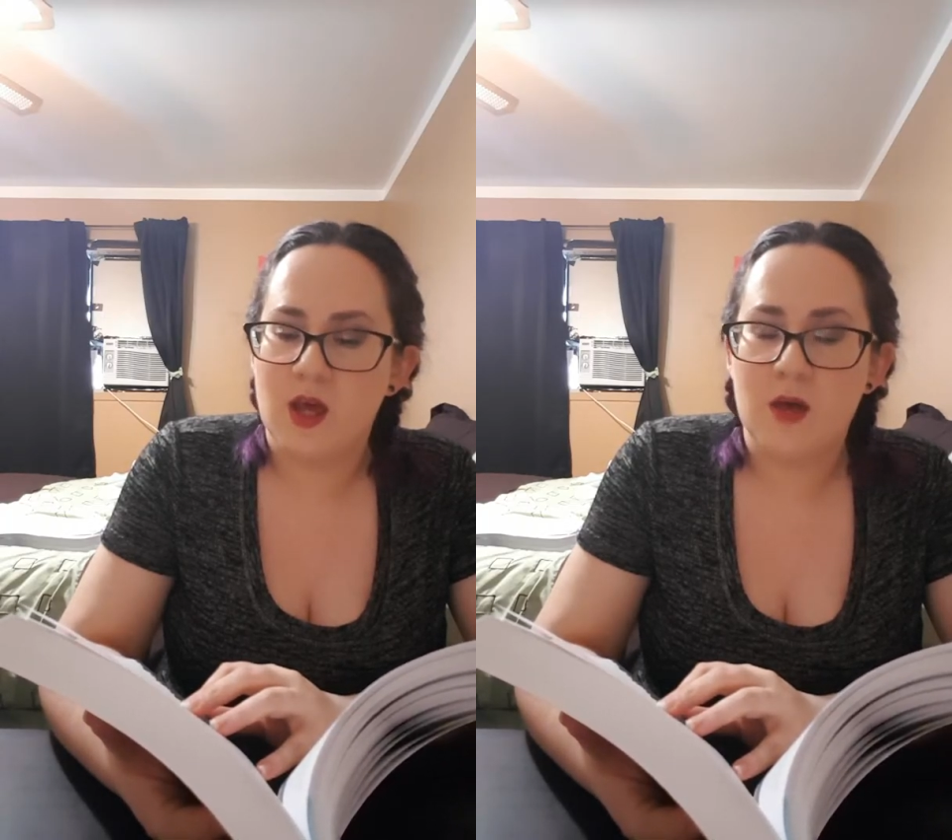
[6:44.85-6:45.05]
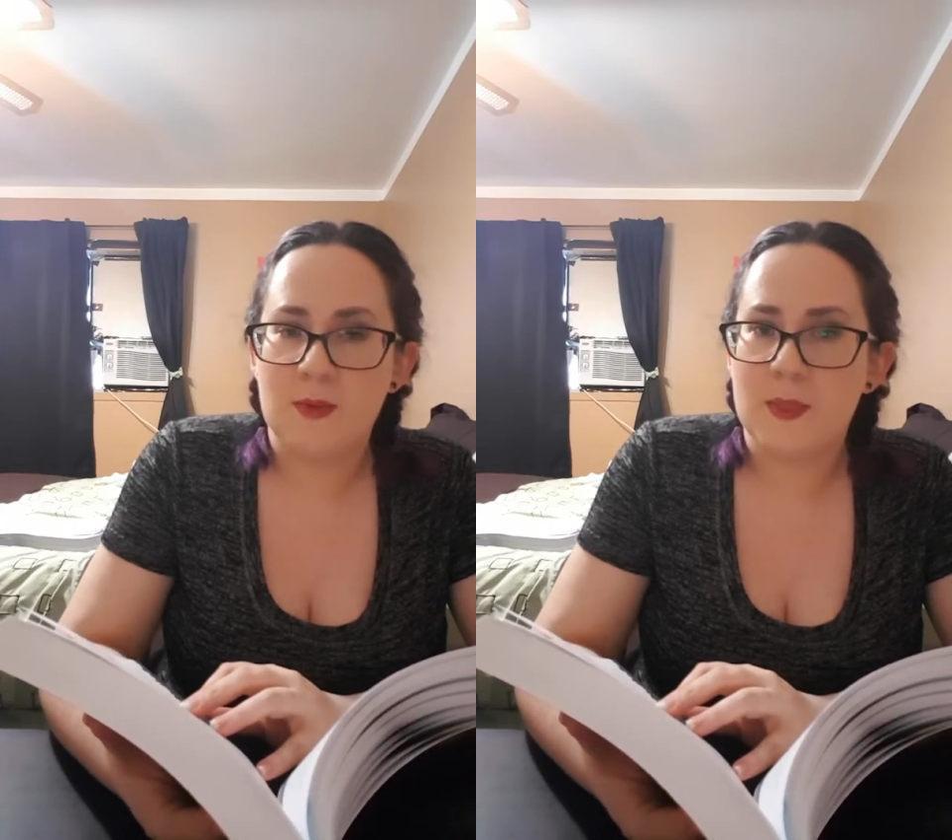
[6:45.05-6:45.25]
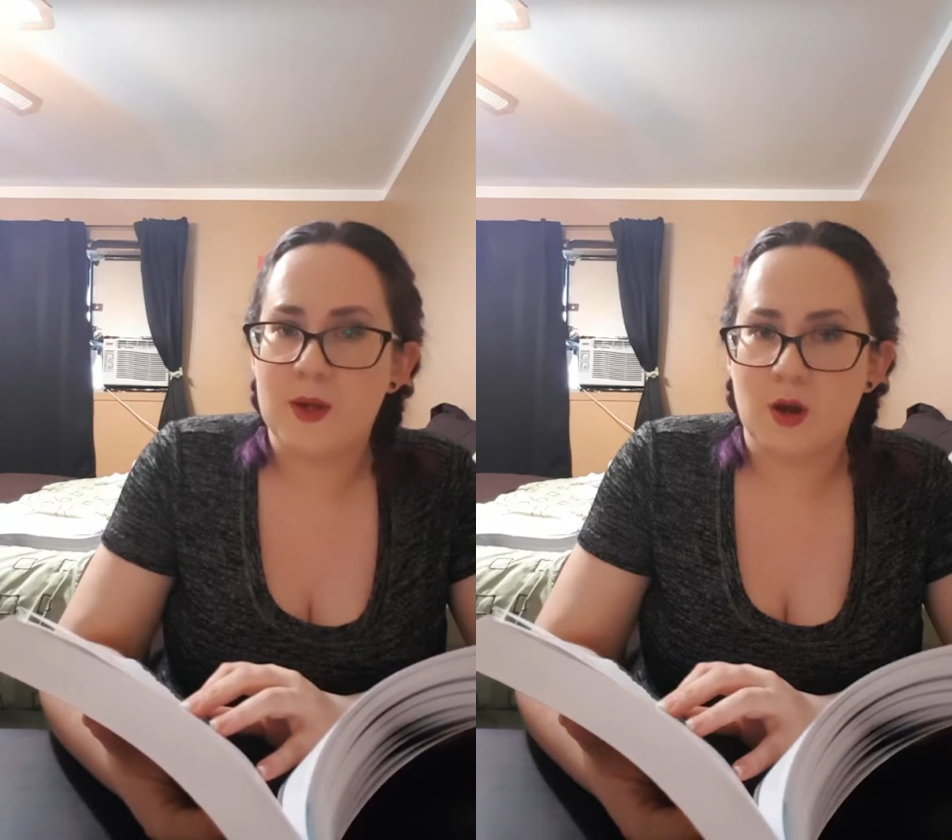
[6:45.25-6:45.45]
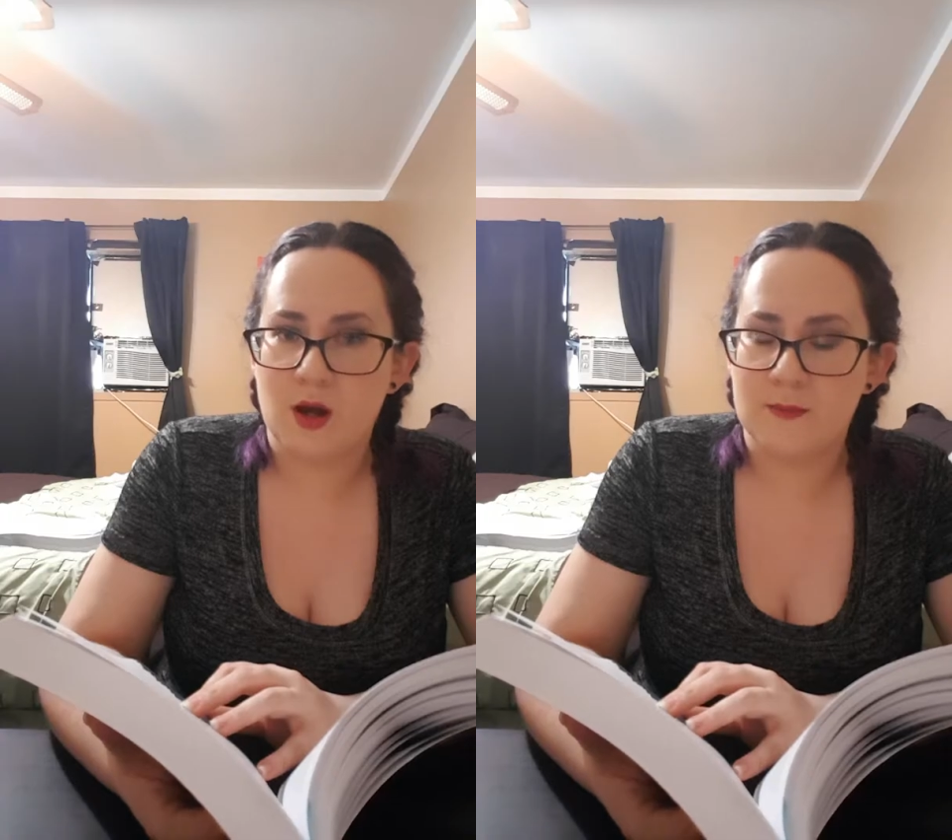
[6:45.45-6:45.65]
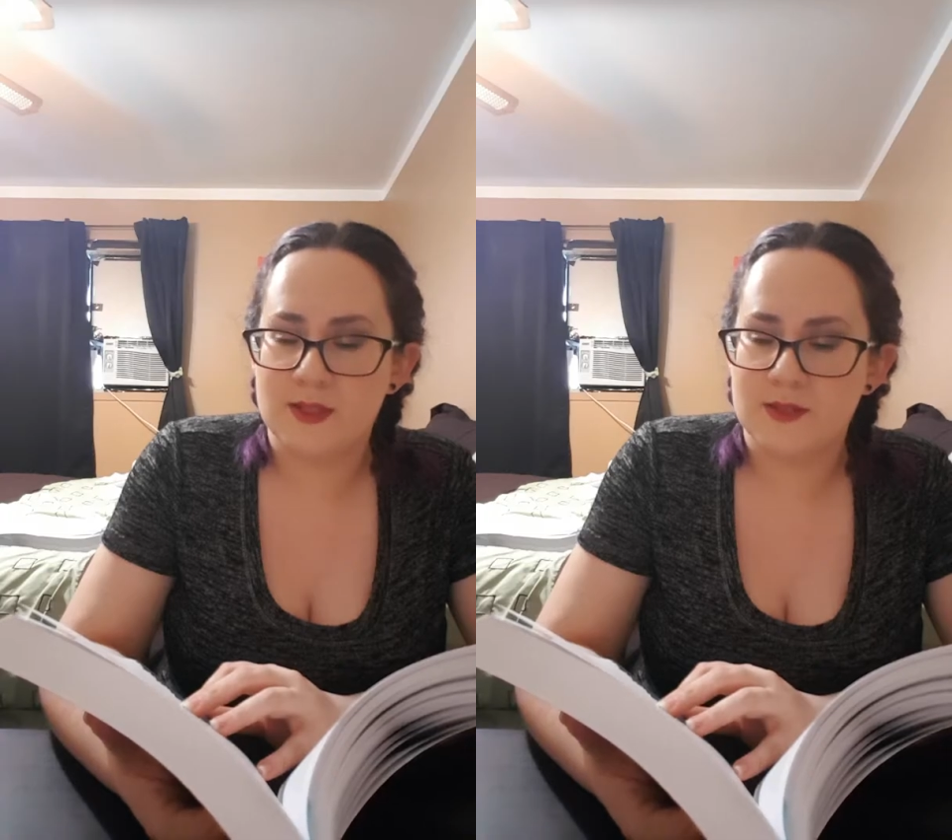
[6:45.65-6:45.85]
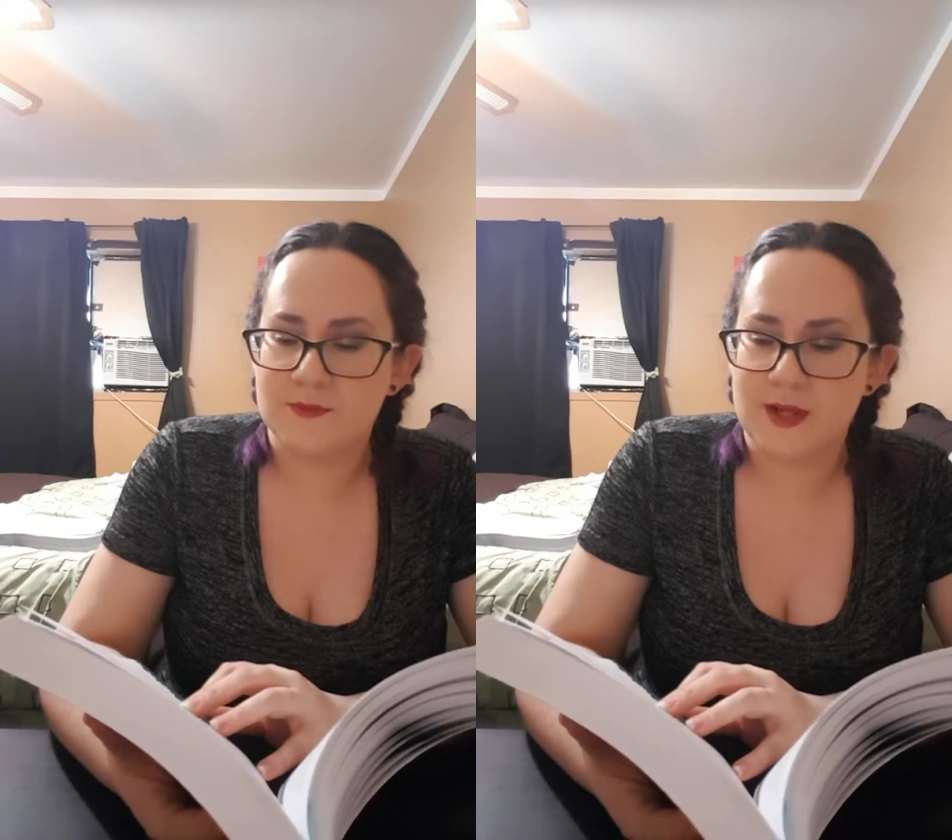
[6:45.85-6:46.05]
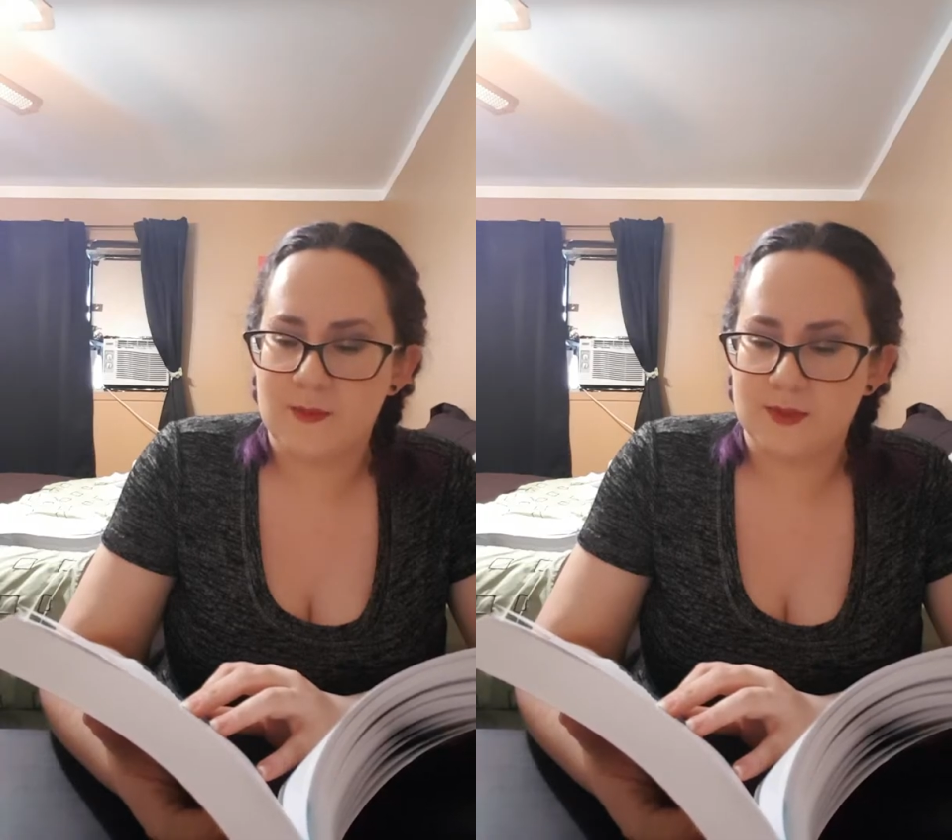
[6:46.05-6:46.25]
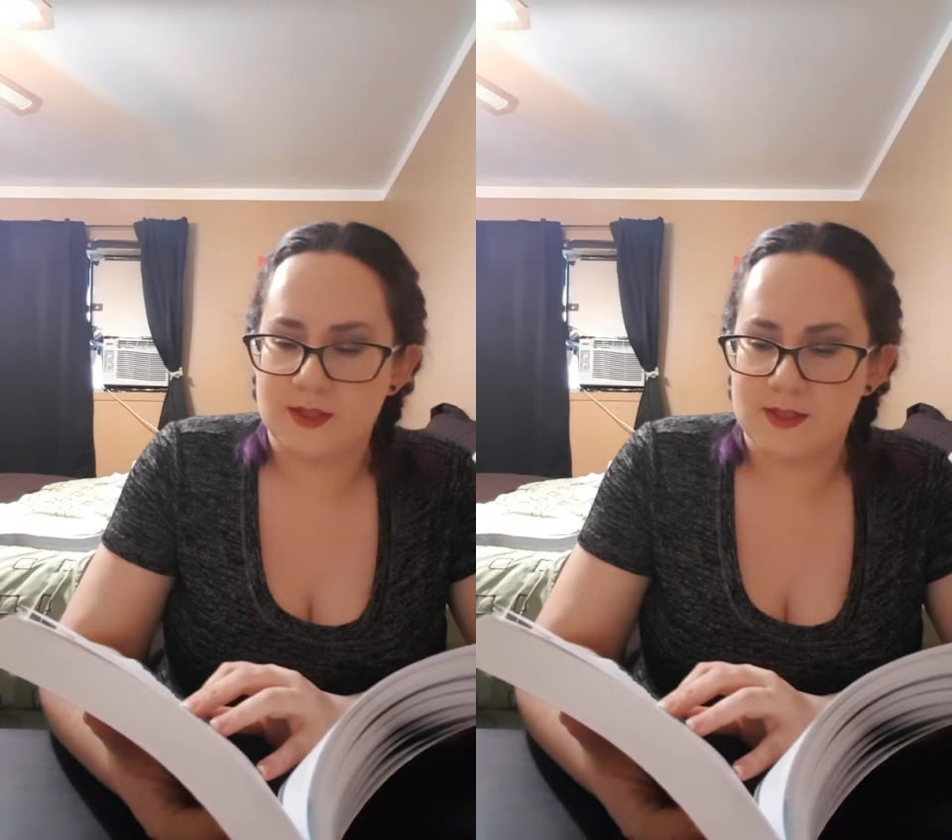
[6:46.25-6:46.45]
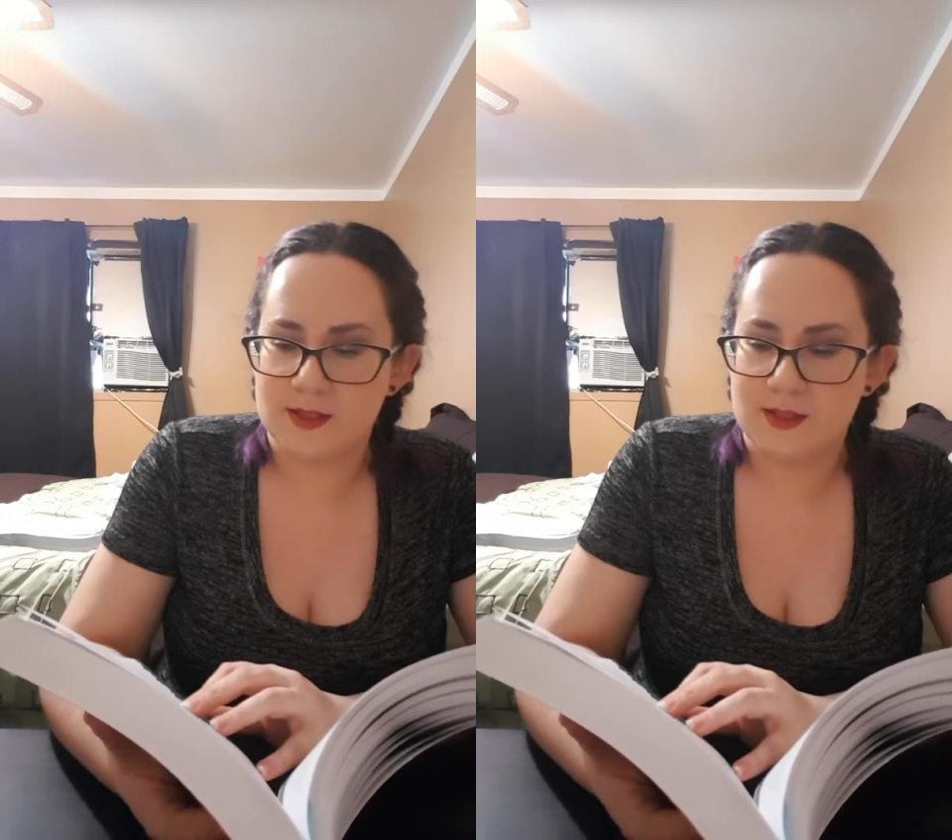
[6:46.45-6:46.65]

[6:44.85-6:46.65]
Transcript: about their hobbies and families,